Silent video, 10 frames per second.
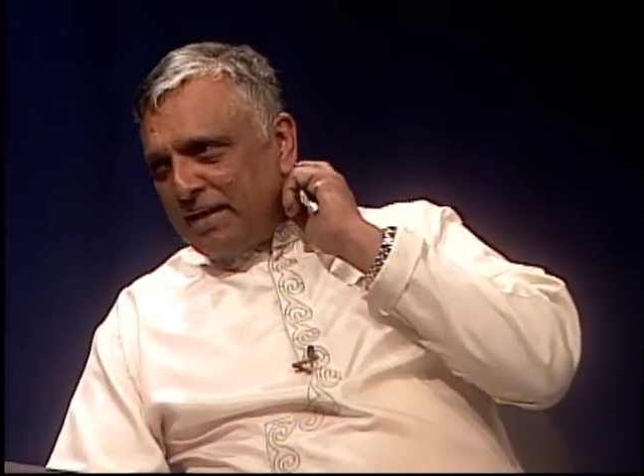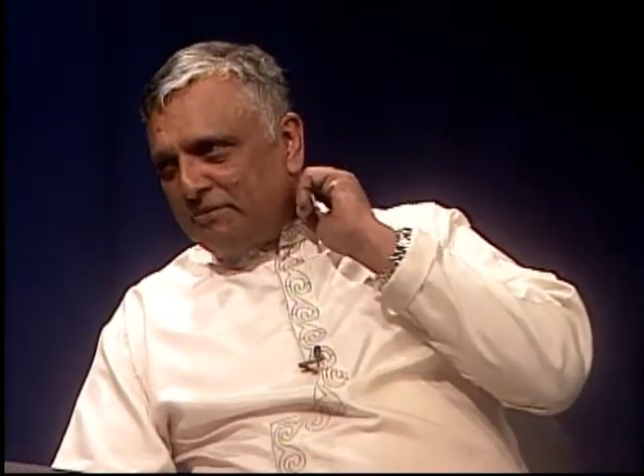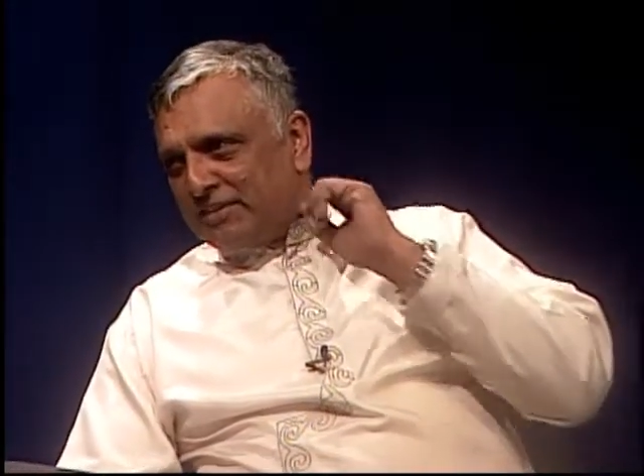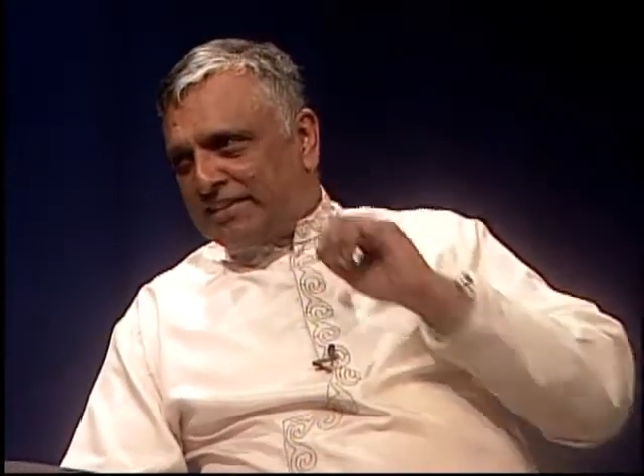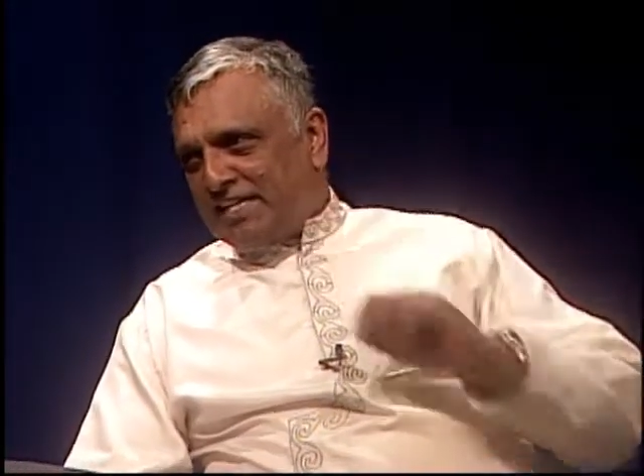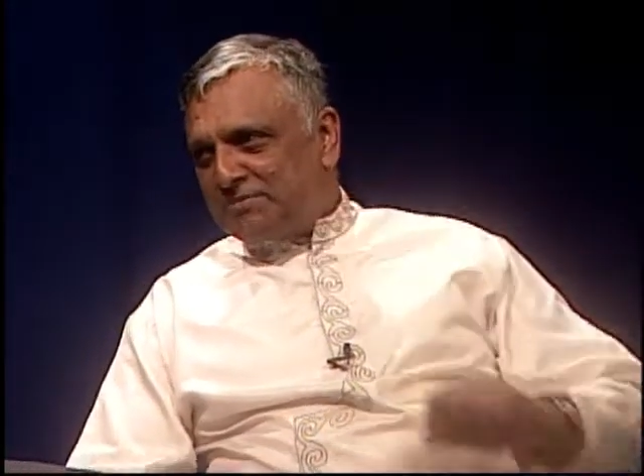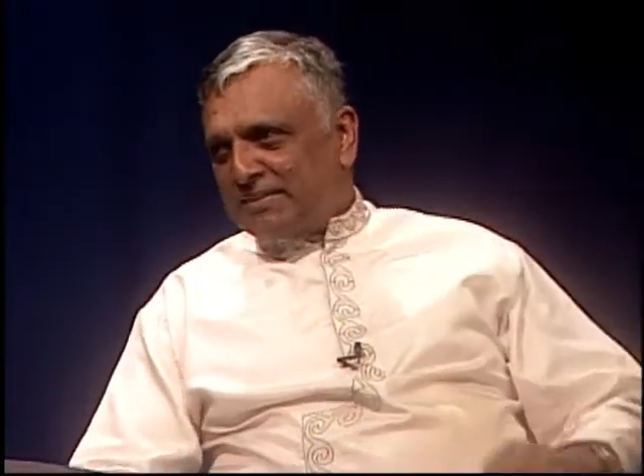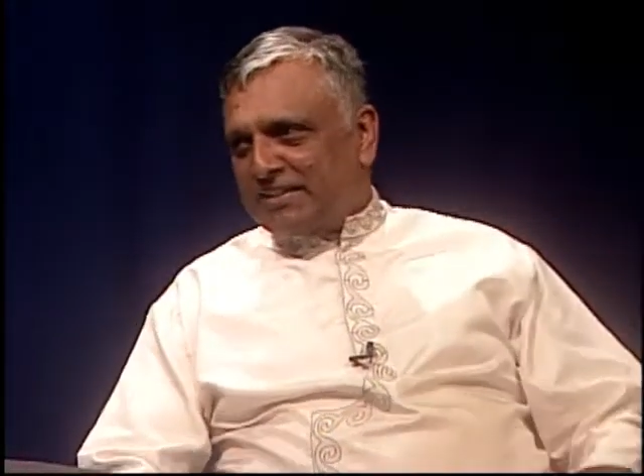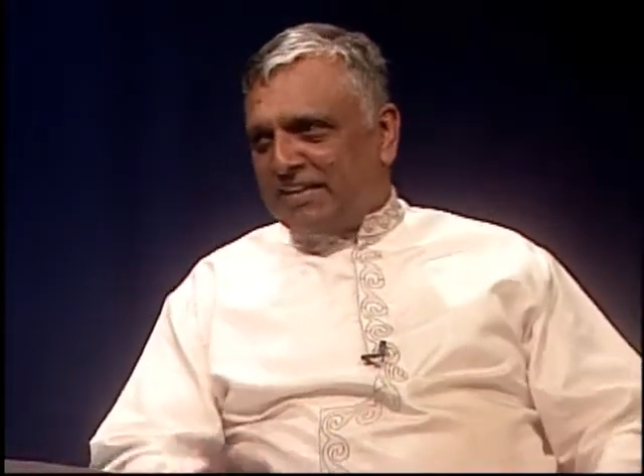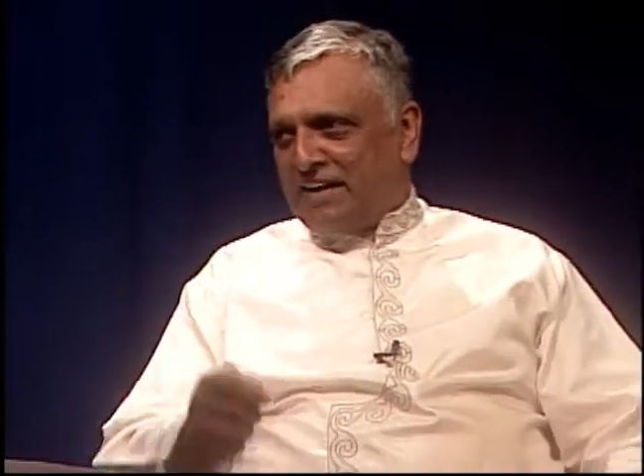
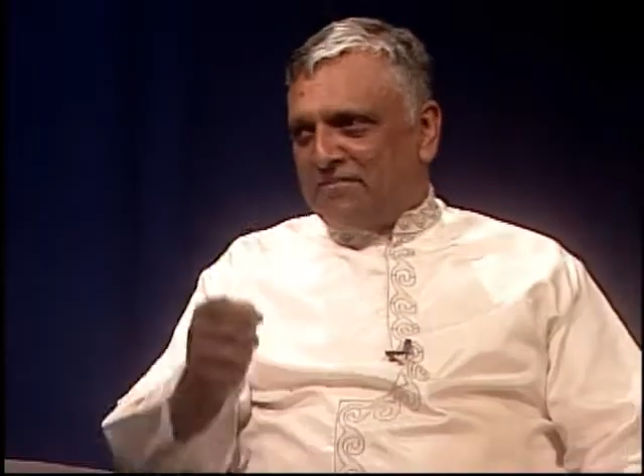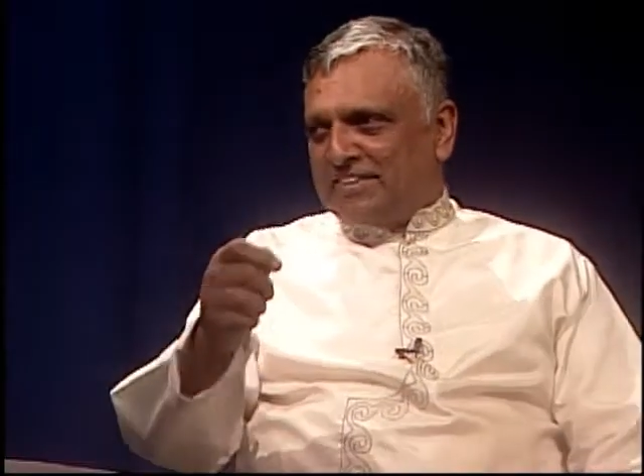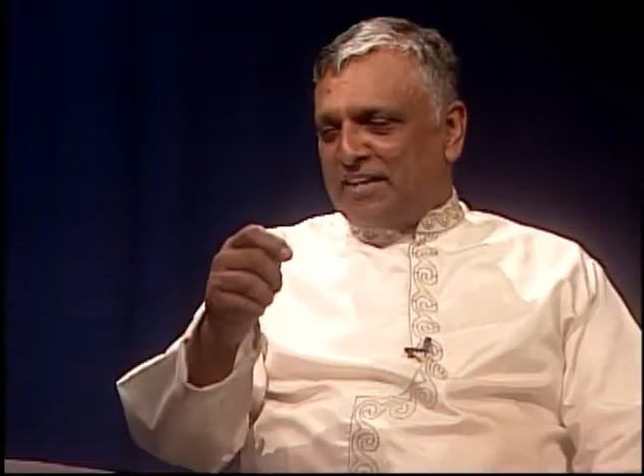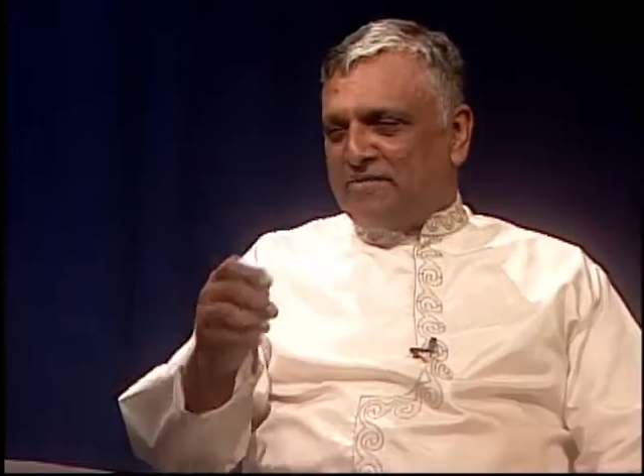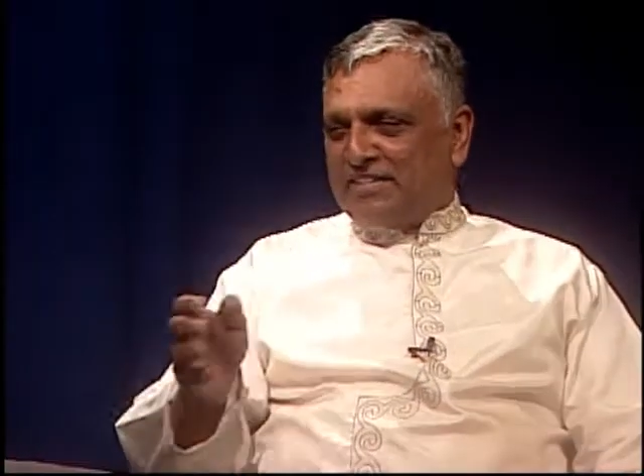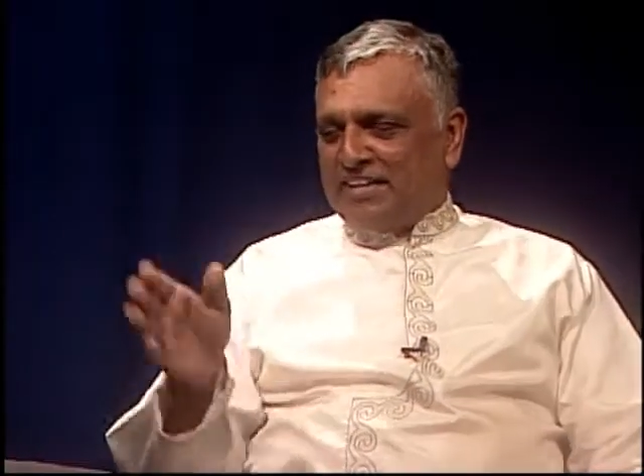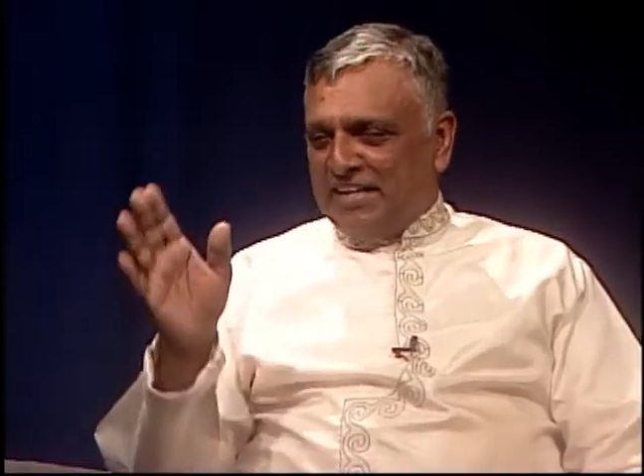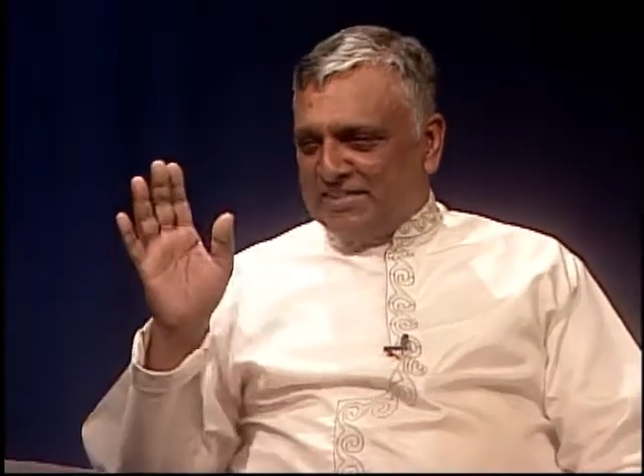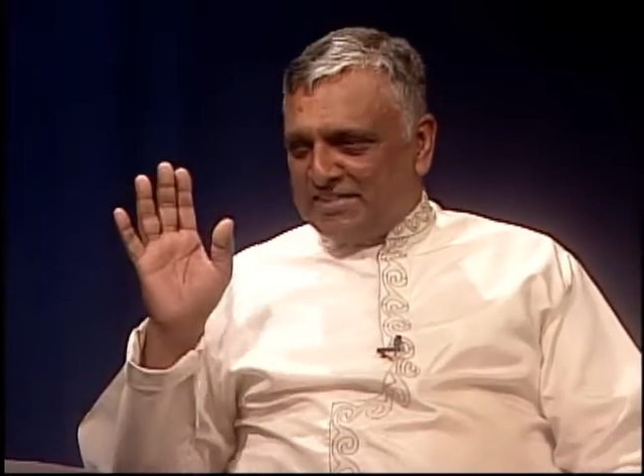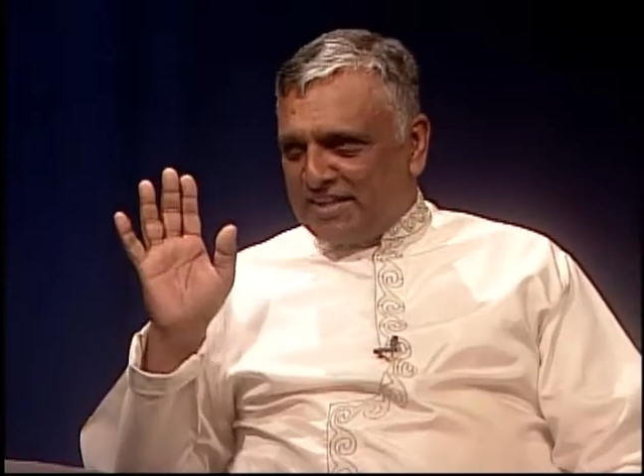advertisement that they have on television,
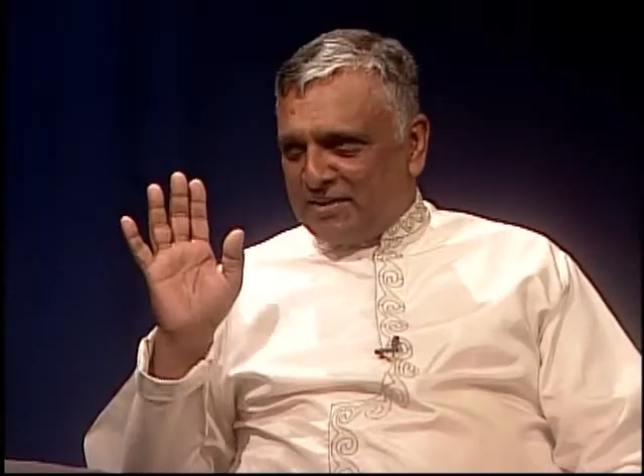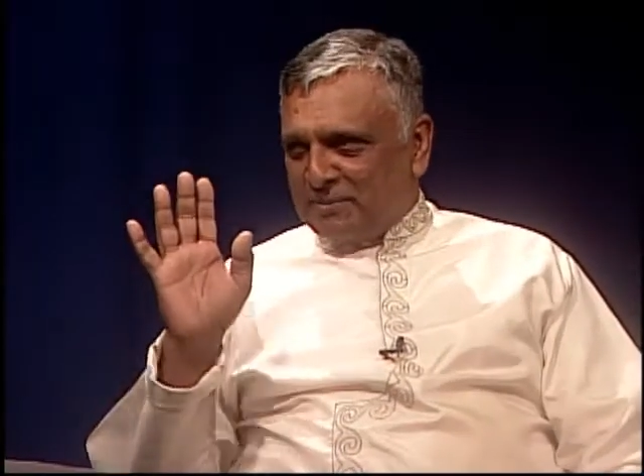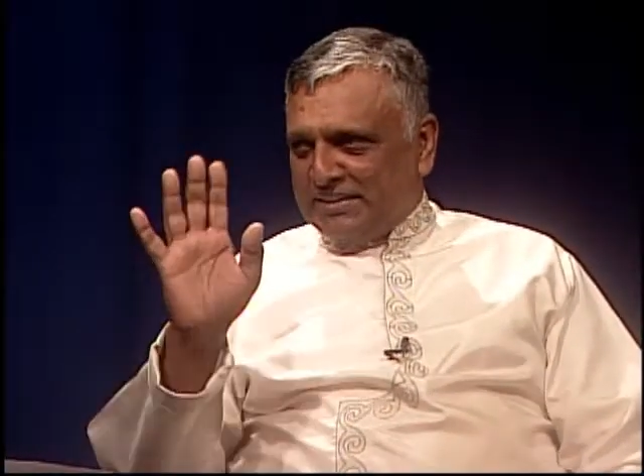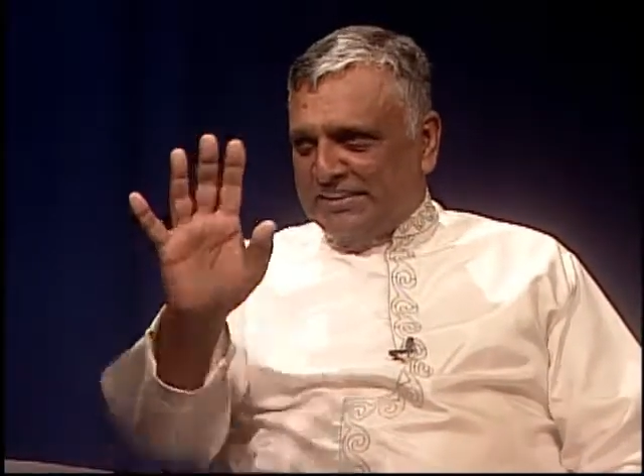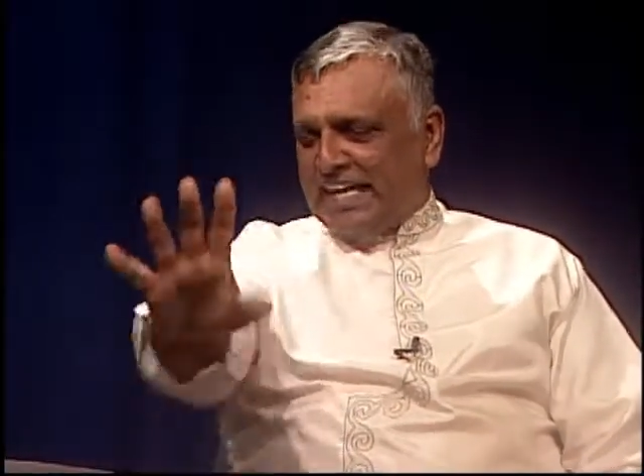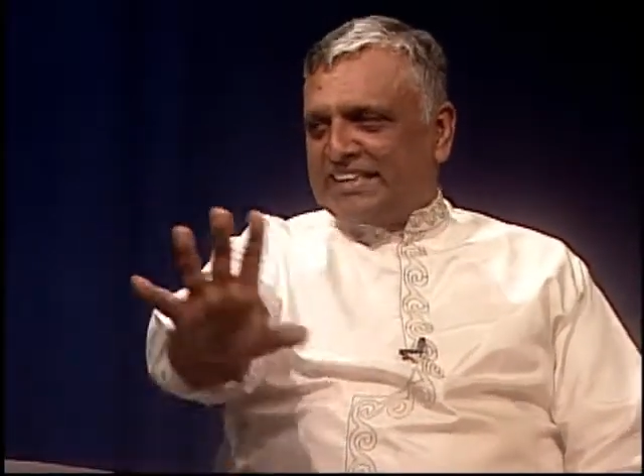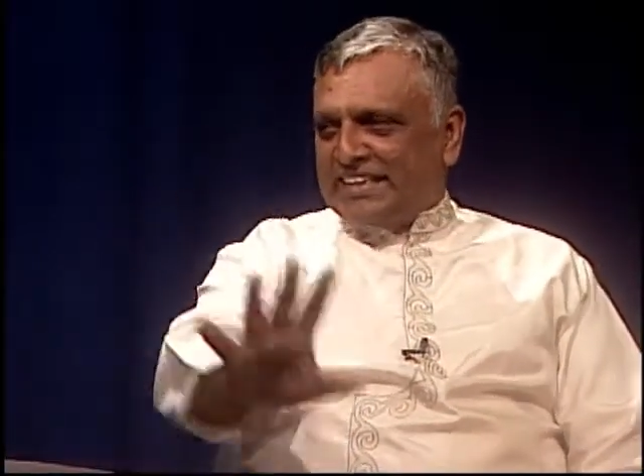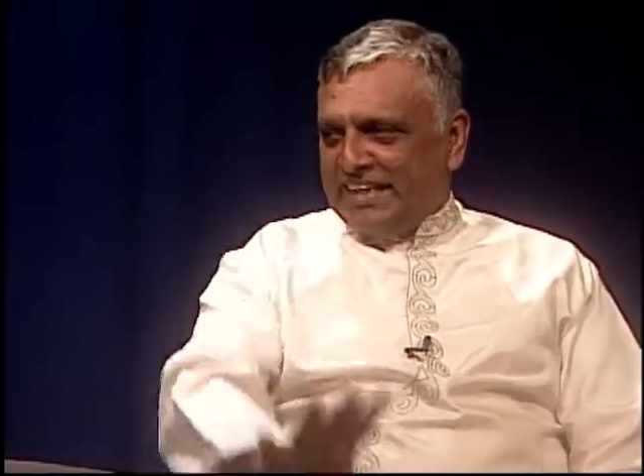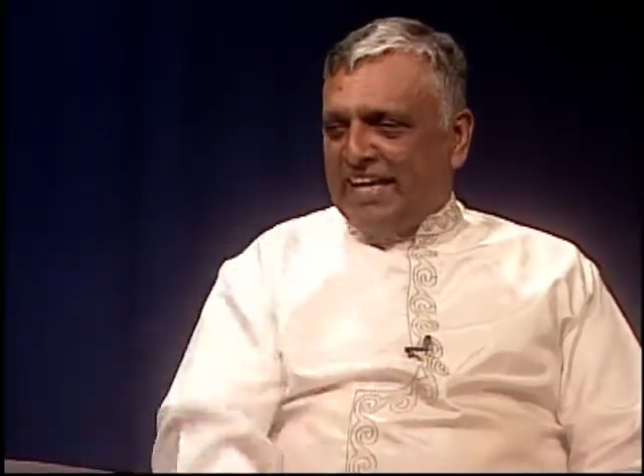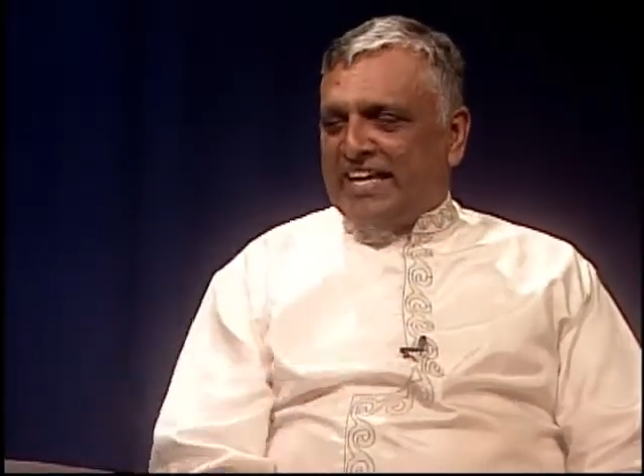sound will shatter
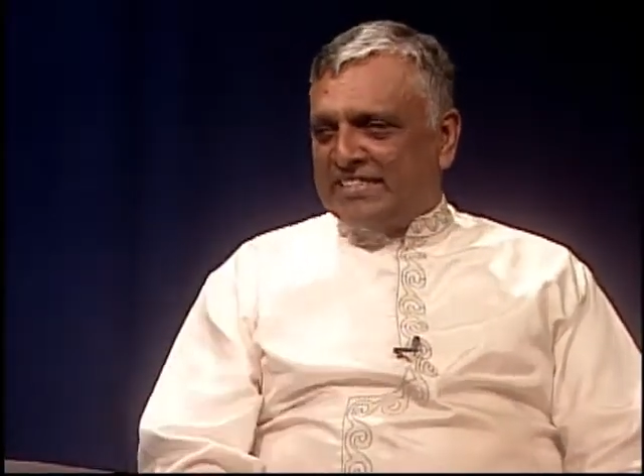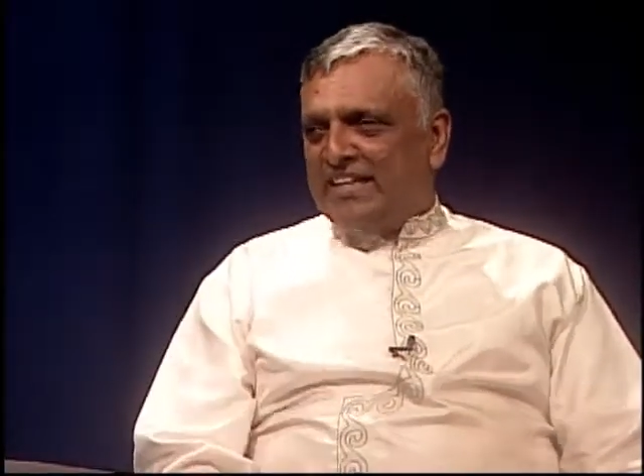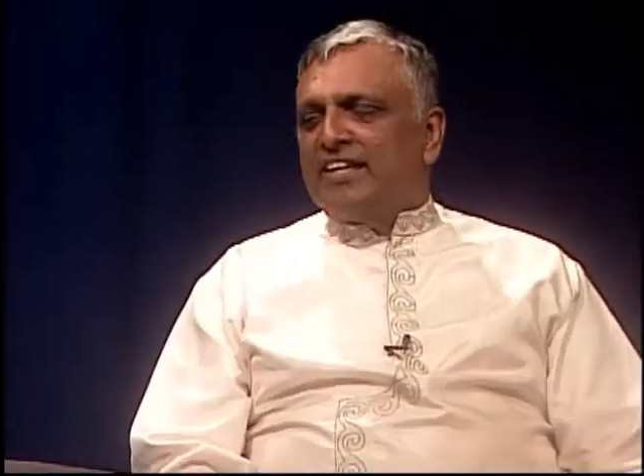glass.